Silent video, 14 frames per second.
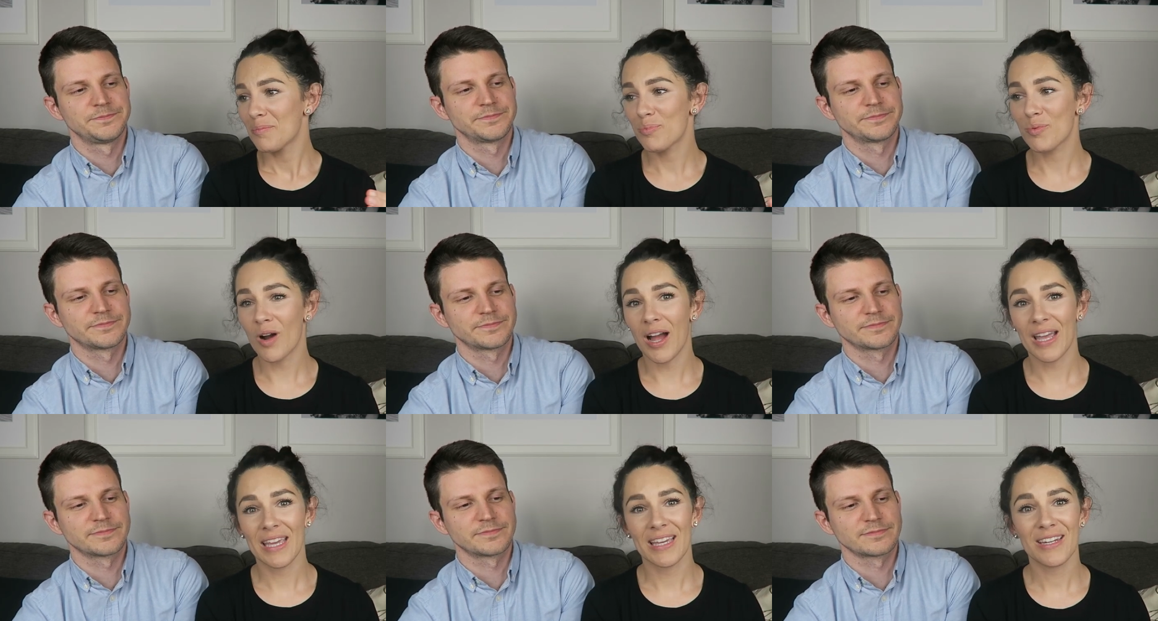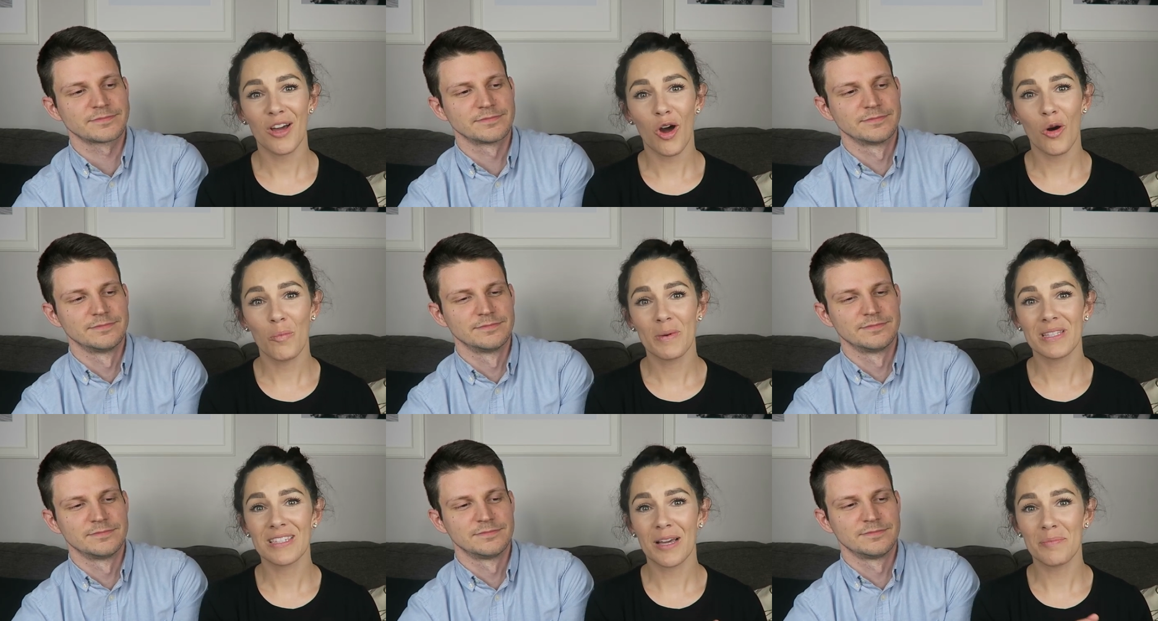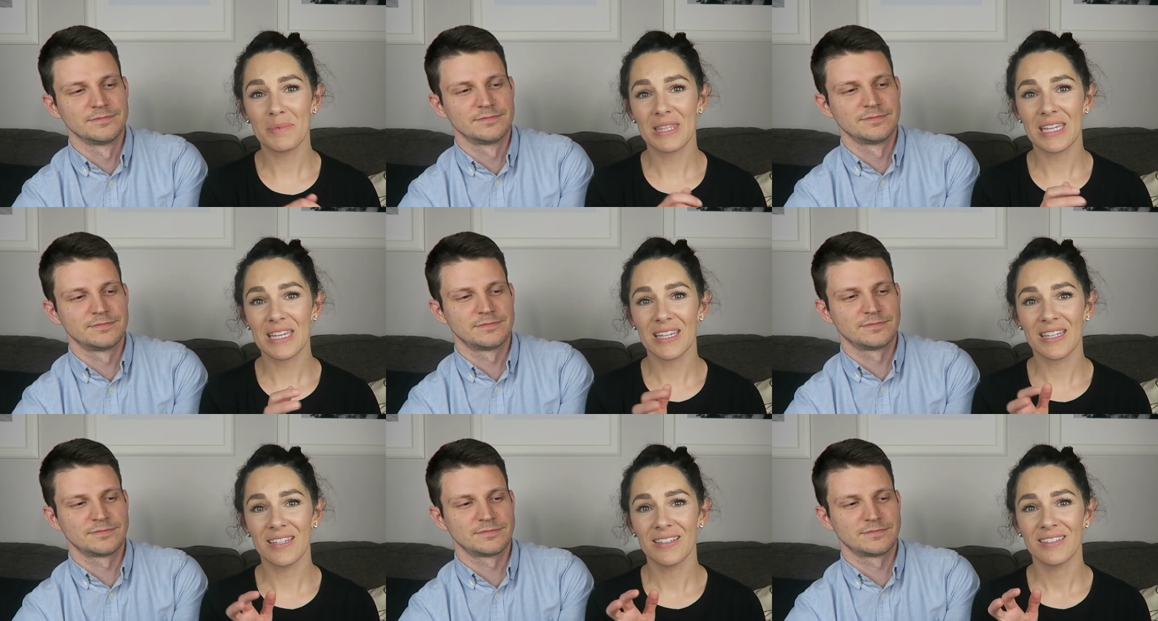Speaker 1: Brian opens up
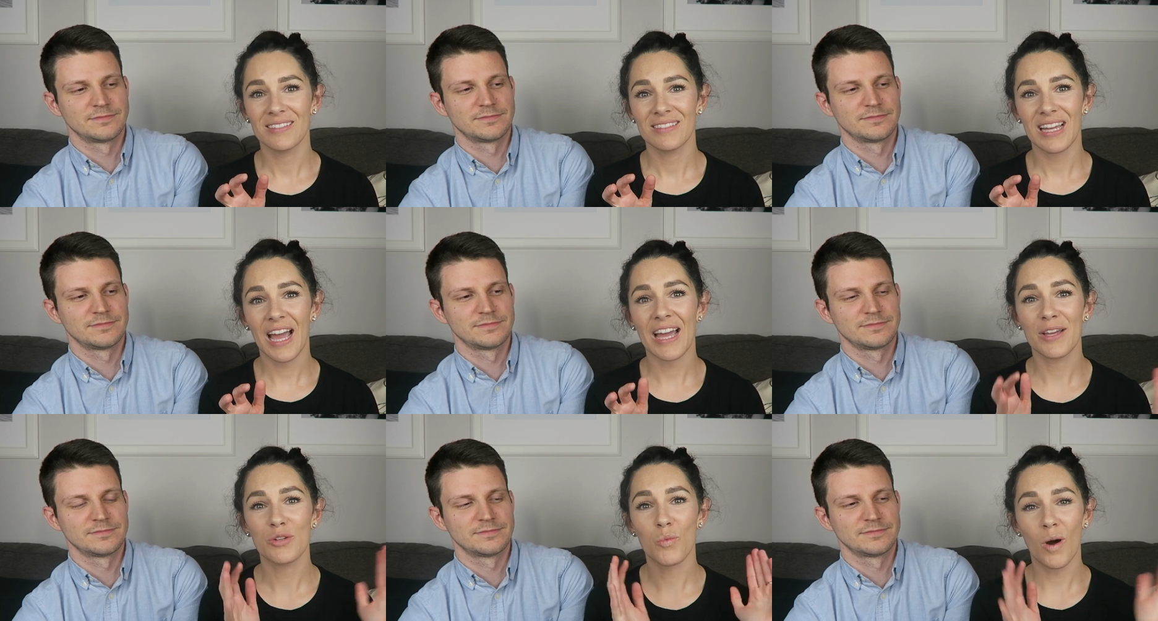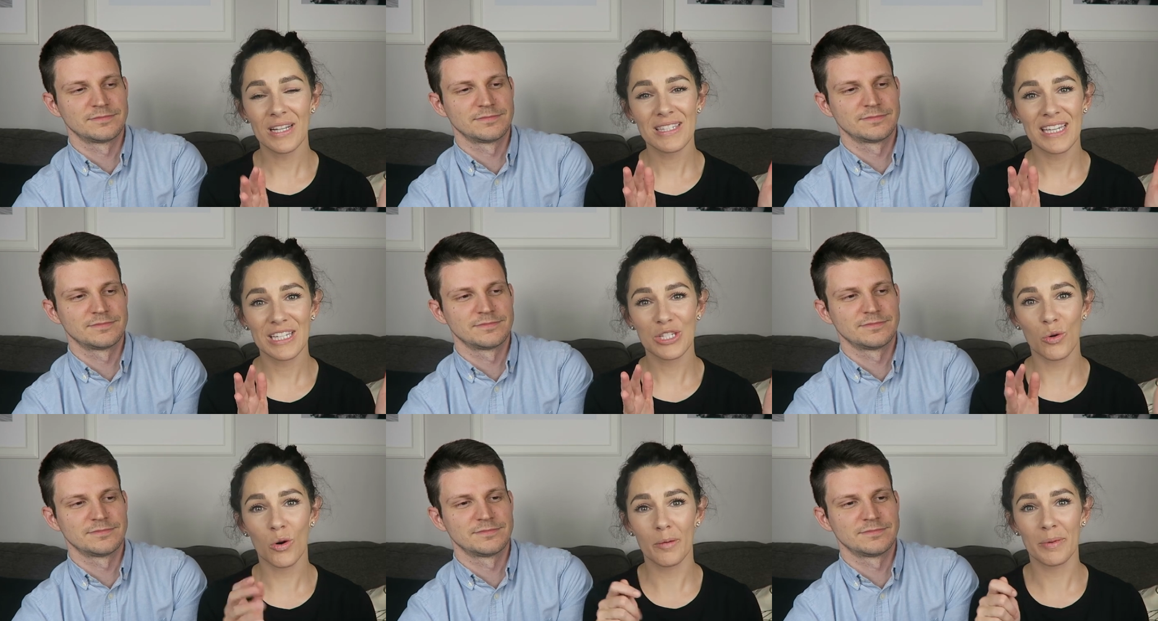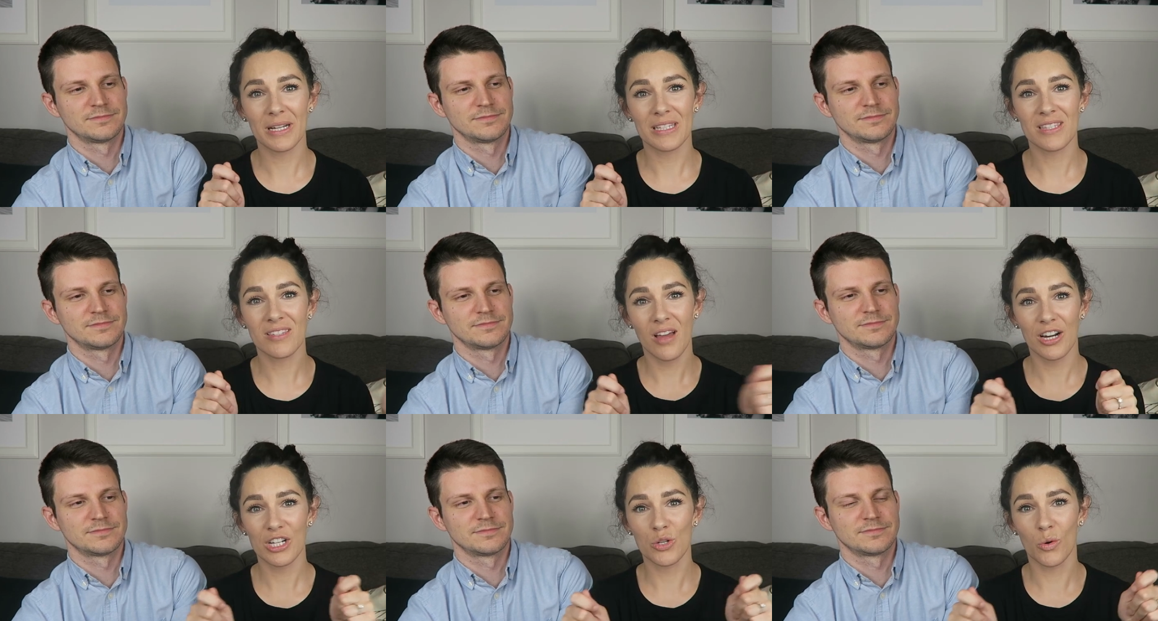the, I wanna say door, but it's
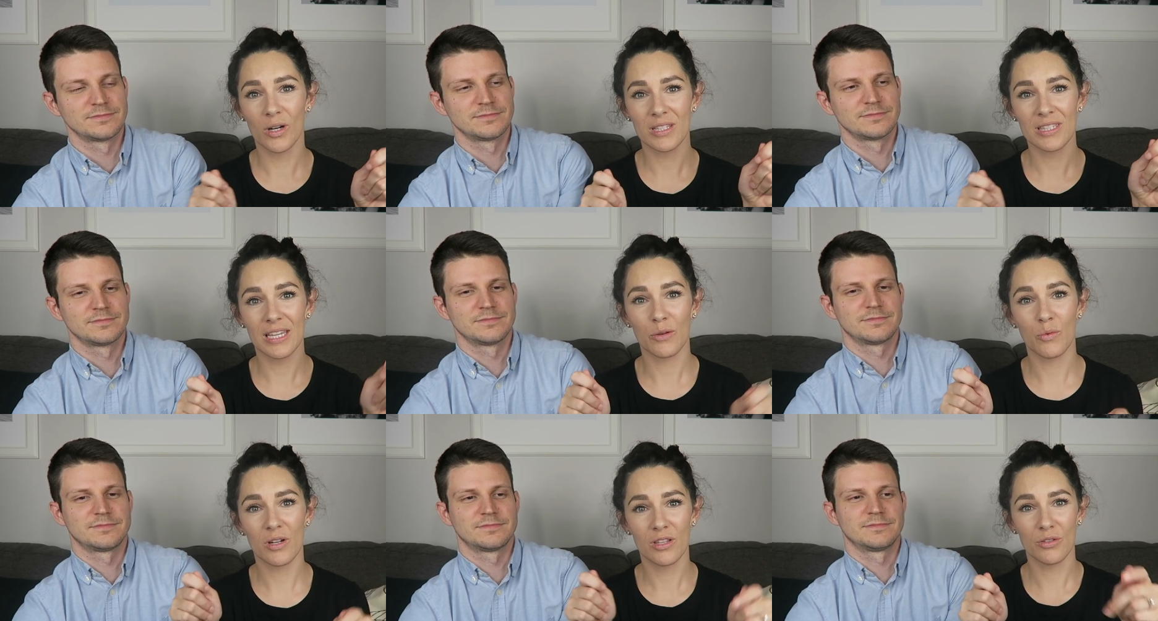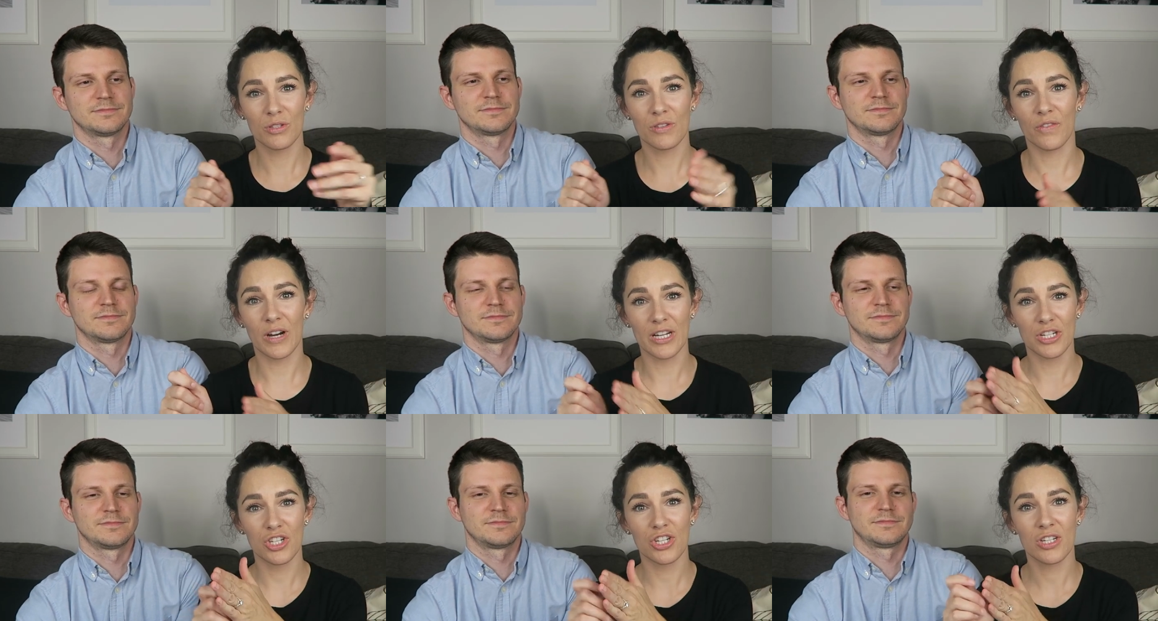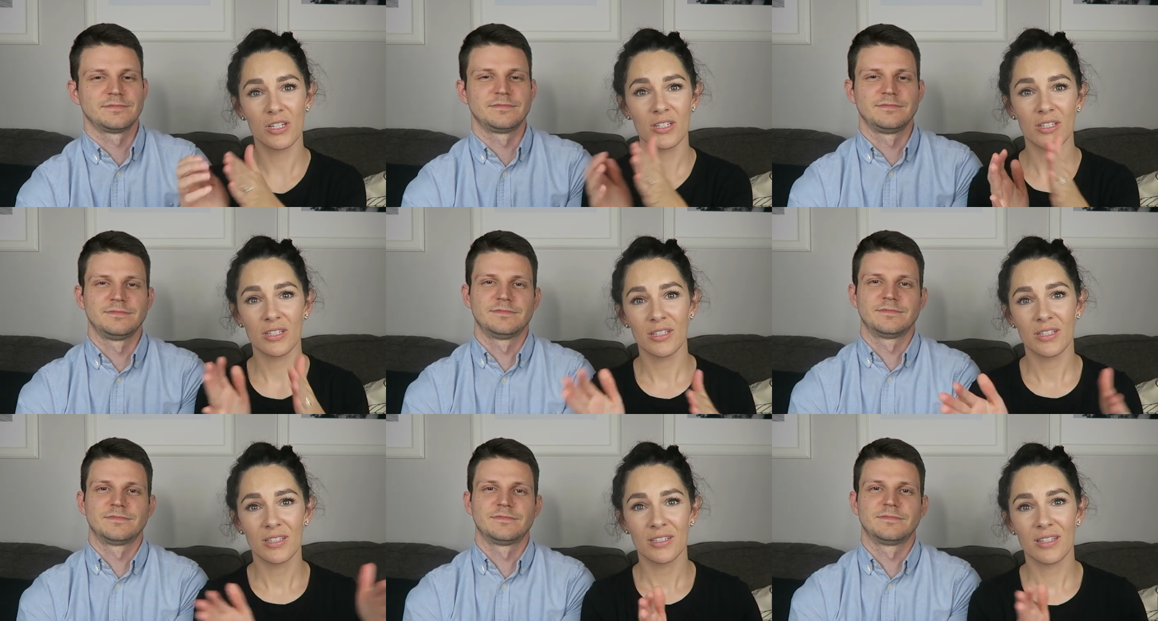not a door, it's like one of those French
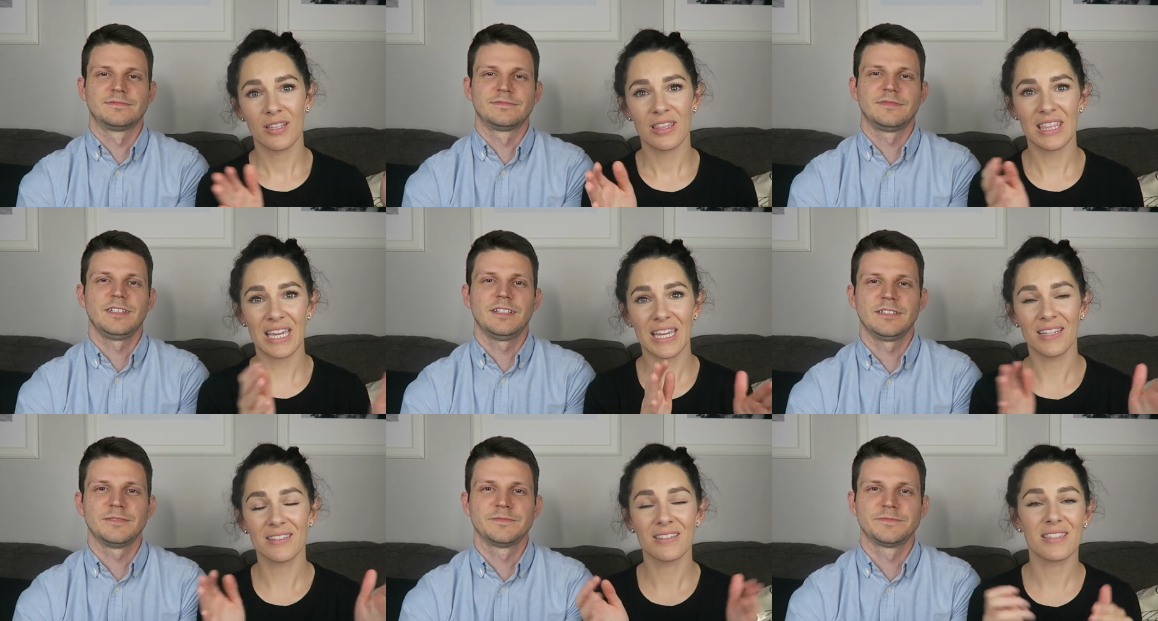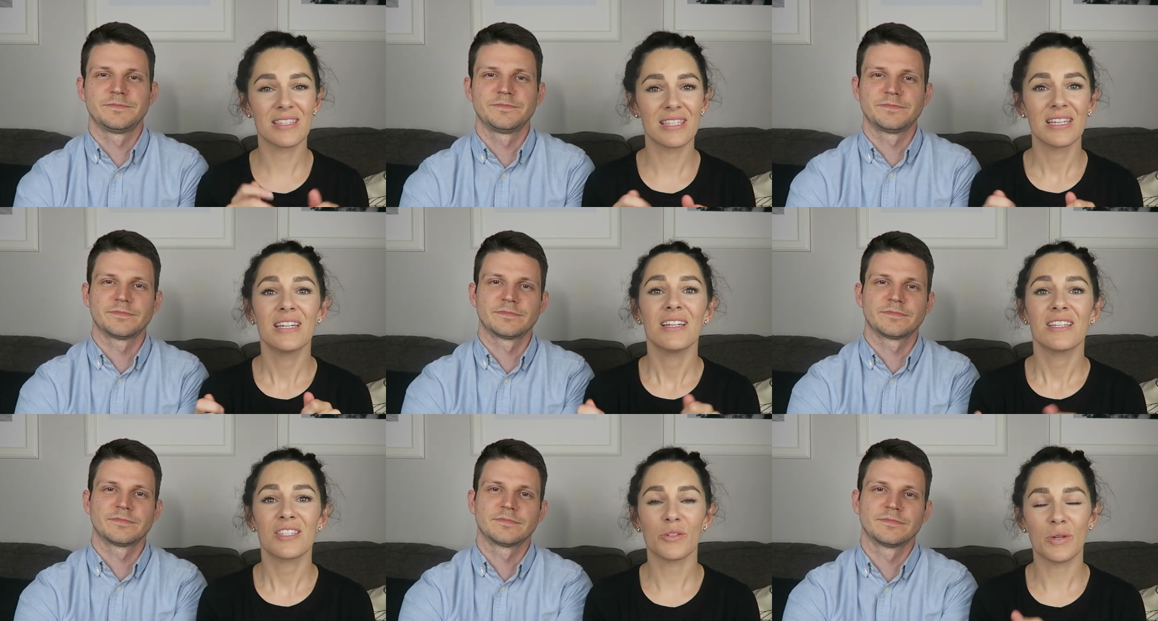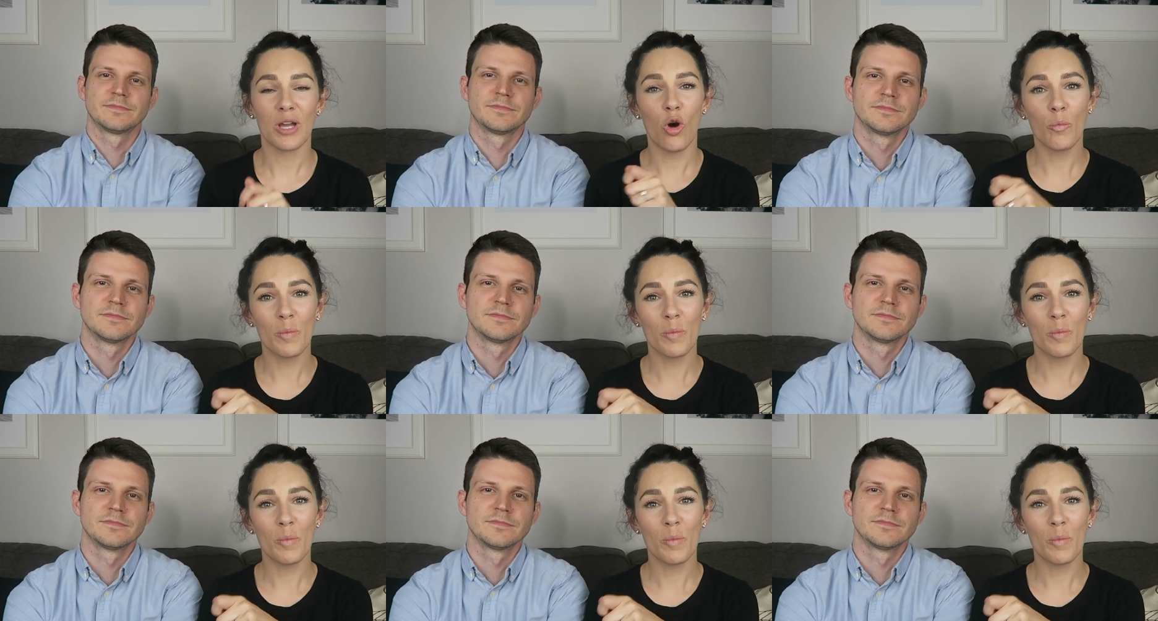things. Yeah. So he